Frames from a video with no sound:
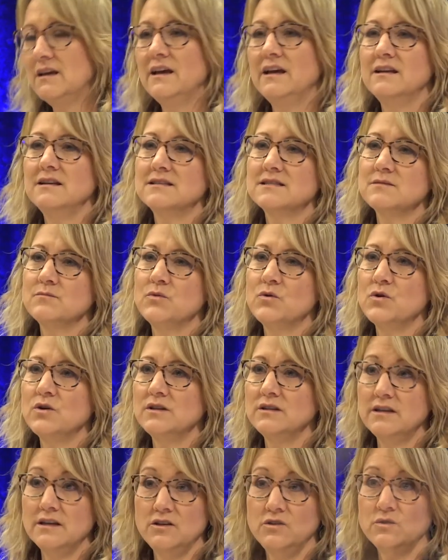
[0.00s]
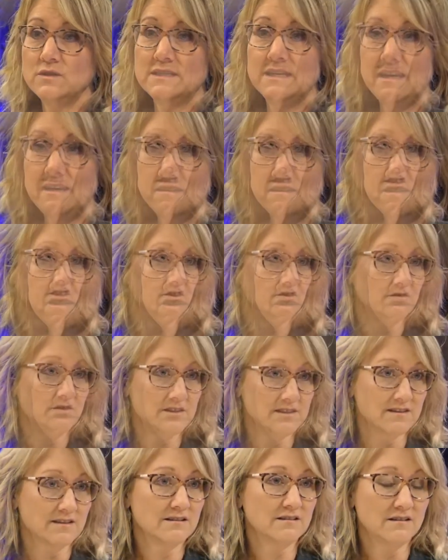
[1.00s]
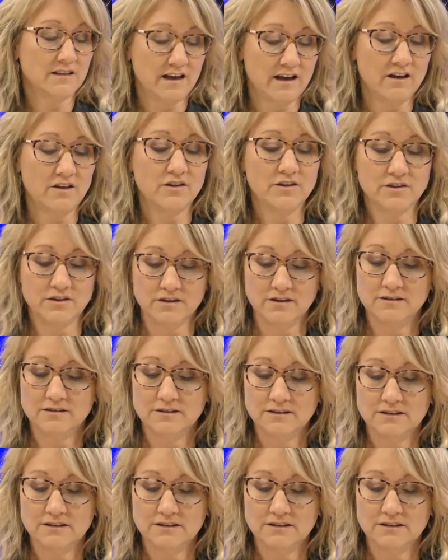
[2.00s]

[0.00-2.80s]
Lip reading: And it's important that you attend to your physical health.